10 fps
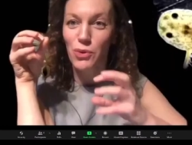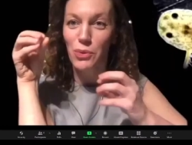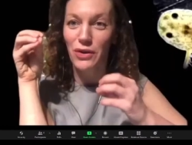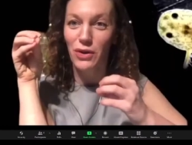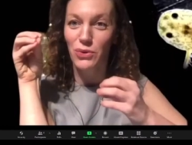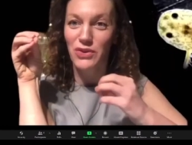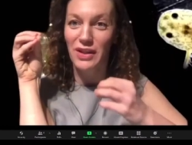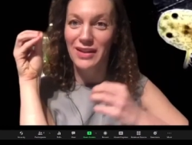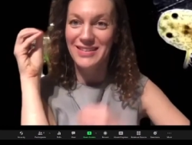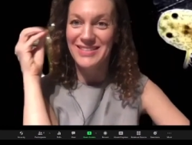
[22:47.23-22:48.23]
were those
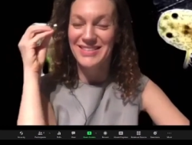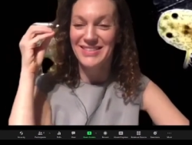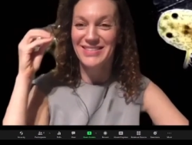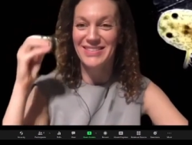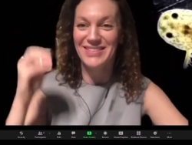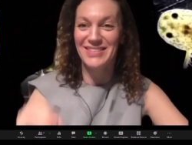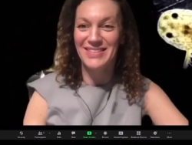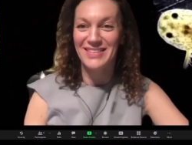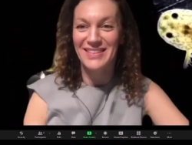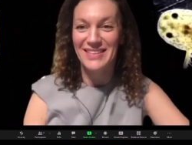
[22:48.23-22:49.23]
things?
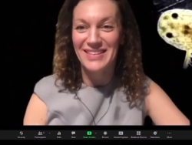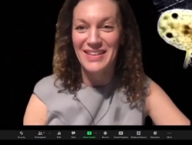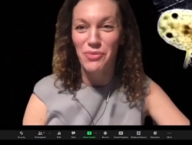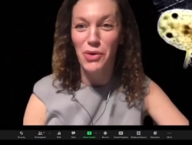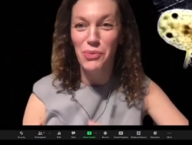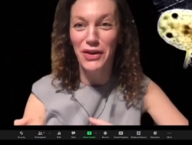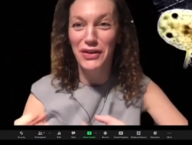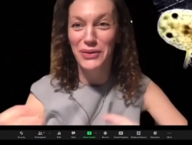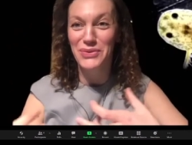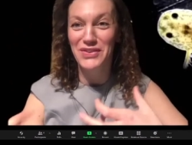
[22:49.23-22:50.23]
What were
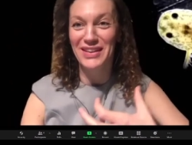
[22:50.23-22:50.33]
those things?